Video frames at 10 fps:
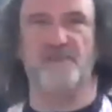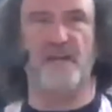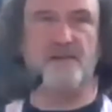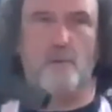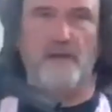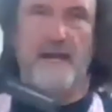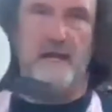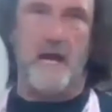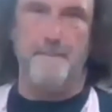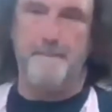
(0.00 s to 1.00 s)
sander with
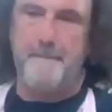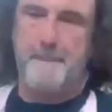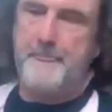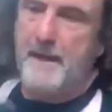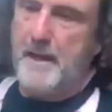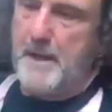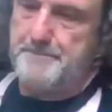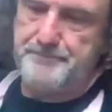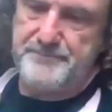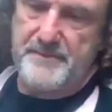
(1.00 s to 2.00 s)
a
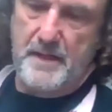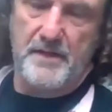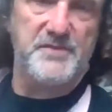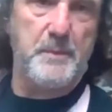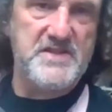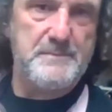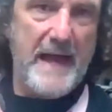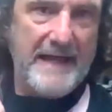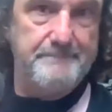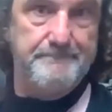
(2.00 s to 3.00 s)
spongy
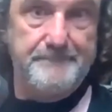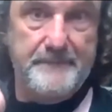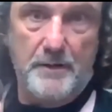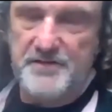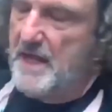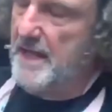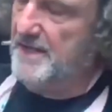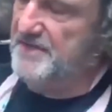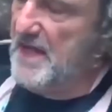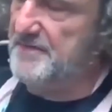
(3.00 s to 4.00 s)
pad. You know, it's not
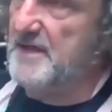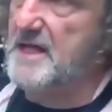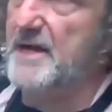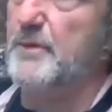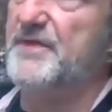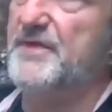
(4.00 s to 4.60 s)
the kind with